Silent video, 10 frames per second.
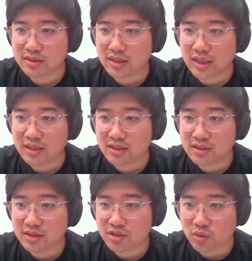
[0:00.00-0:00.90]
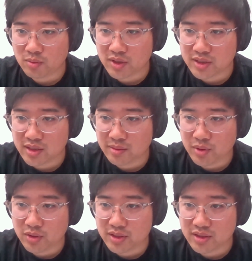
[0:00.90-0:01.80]
And the normal
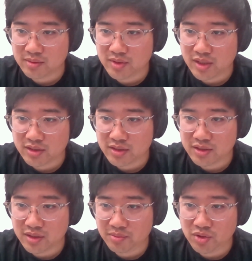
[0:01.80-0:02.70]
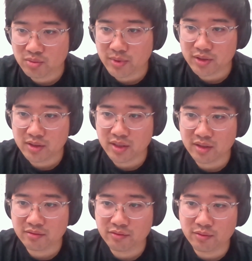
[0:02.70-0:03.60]
Gazebo, it seems there's a CPU
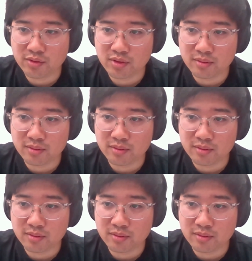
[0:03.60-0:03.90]
bottleneck for